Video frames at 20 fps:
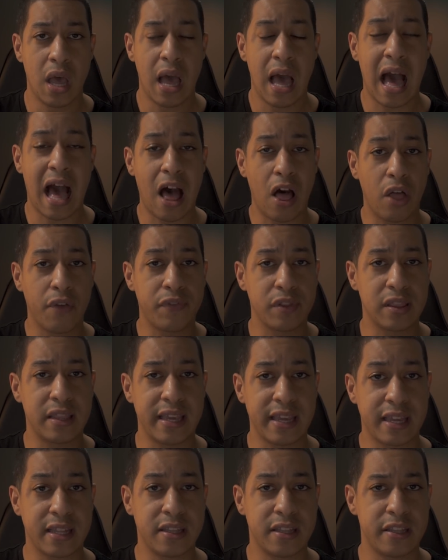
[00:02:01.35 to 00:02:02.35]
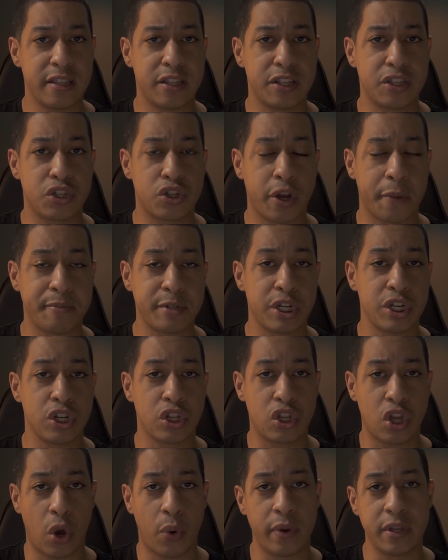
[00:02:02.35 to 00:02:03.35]
I'll have a link in the description
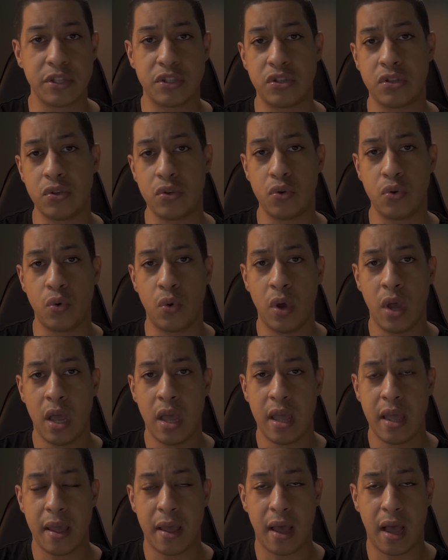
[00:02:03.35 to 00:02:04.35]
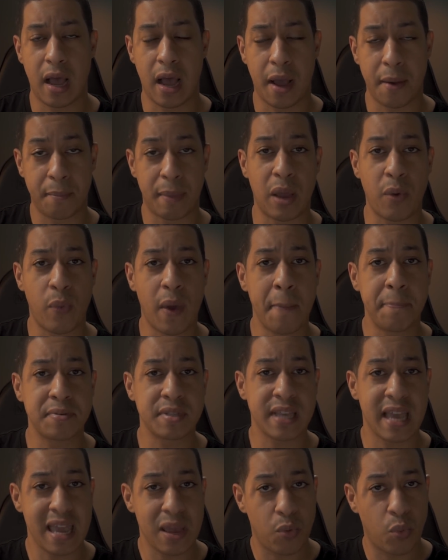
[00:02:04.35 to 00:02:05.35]
going to my
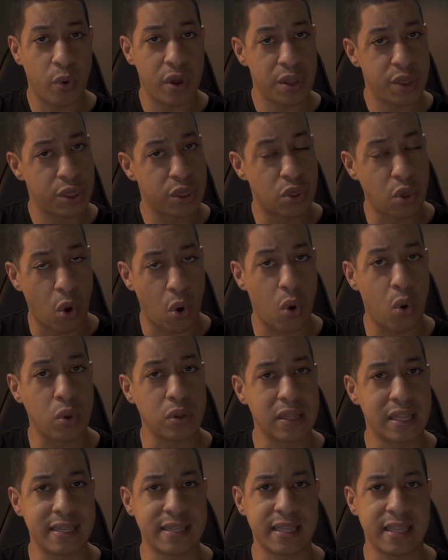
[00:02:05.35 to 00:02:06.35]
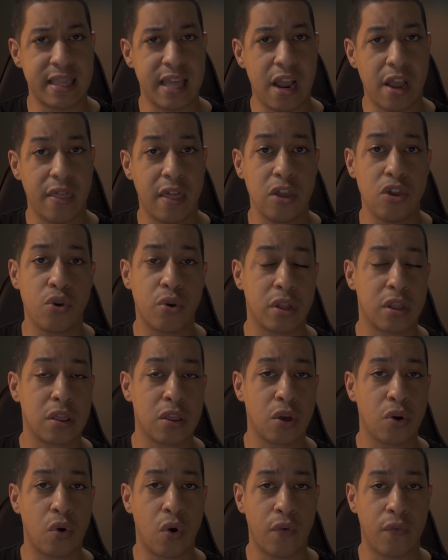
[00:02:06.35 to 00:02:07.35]
website with the whole list there that you can
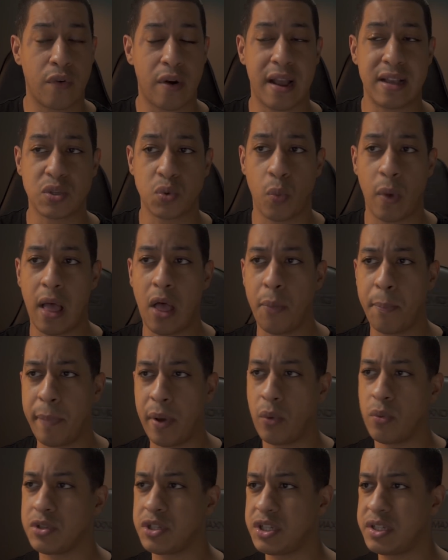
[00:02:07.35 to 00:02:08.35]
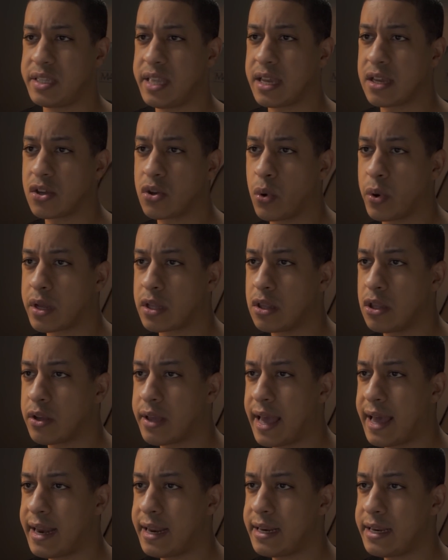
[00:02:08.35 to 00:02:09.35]
look over as well, but we'll just take a quick look
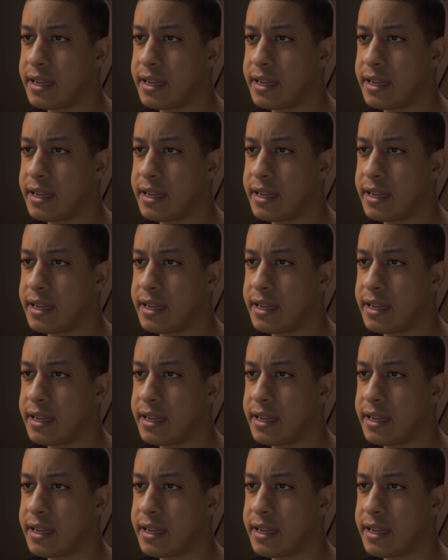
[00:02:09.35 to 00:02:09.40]
at it